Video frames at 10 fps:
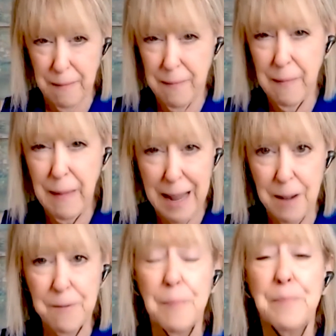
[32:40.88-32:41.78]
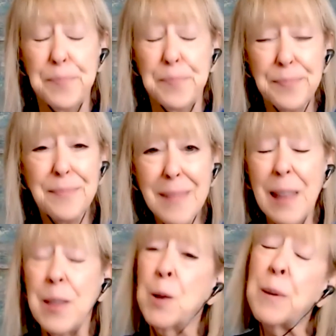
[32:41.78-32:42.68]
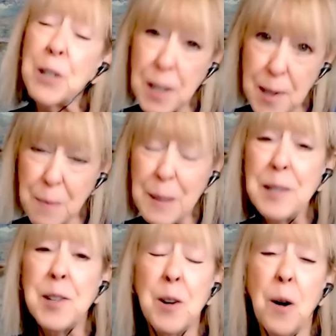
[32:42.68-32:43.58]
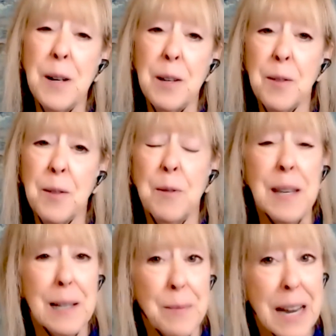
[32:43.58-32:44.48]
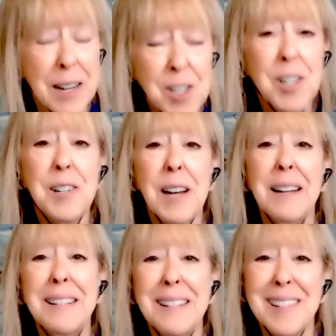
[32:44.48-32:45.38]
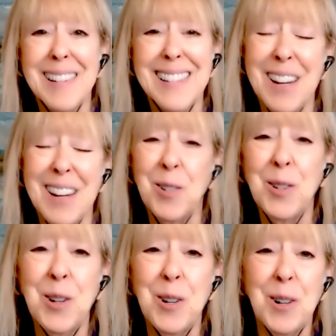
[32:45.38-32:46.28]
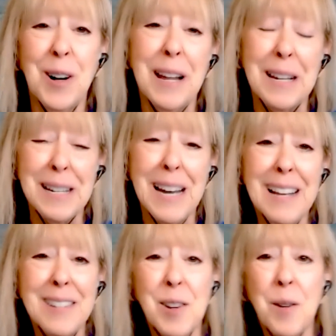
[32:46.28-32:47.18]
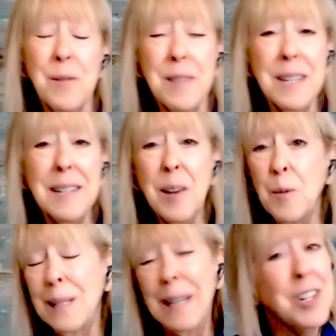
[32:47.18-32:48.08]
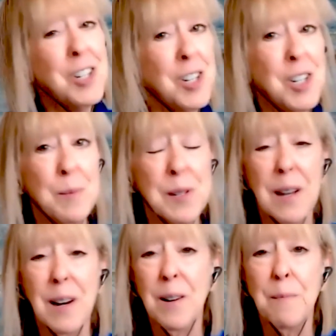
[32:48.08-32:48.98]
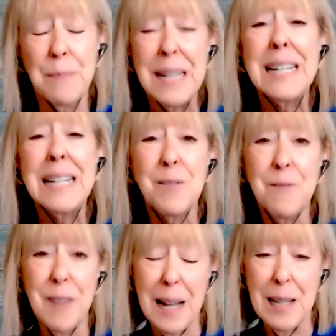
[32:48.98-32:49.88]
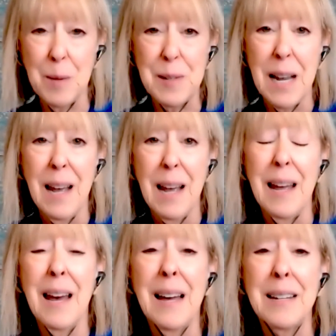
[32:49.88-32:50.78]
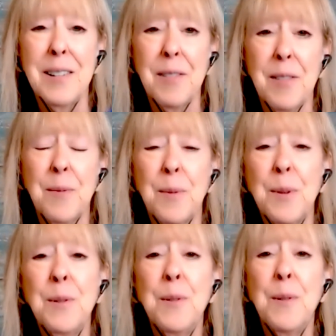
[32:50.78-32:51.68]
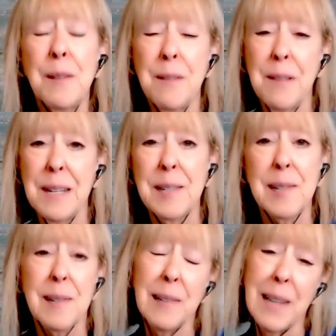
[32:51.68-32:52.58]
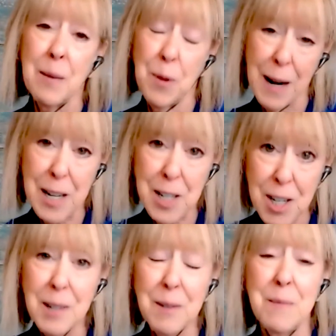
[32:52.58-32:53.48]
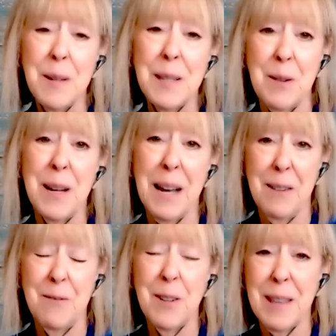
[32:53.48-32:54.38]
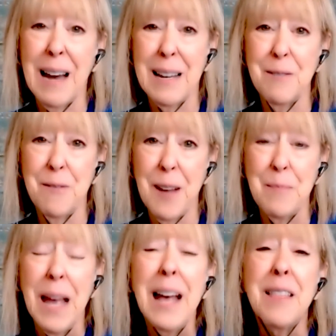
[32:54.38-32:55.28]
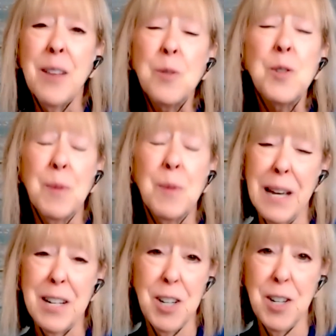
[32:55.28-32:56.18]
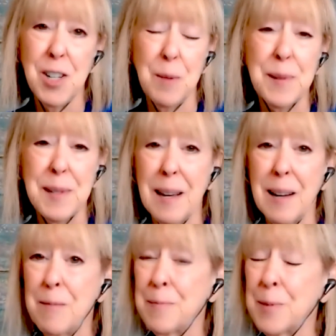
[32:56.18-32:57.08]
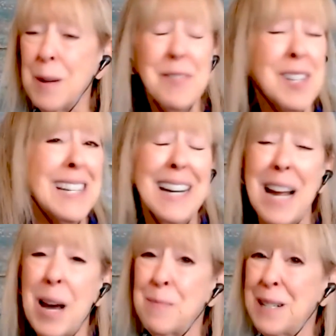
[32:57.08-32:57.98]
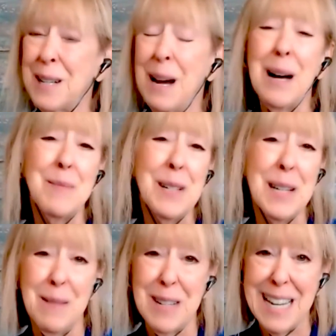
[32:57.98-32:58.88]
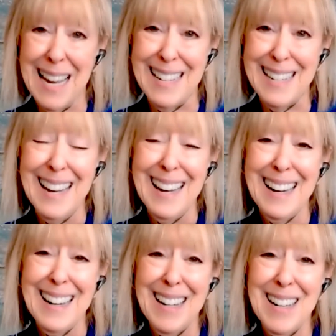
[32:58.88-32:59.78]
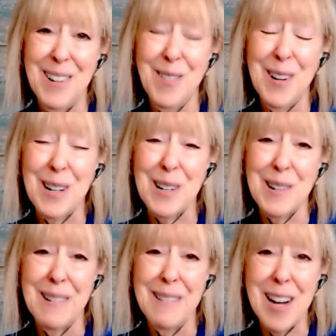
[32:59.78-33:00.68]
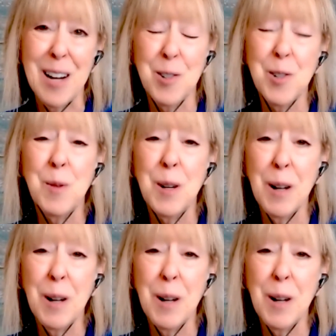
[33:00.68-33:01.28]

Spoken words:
they have their participants going through the elimination diet, as I said earlier. And so these are relationships that are being developed. And through this collaboration agreement that we have with IFM, those relationships, we've seen it happen time and time again, where doctors will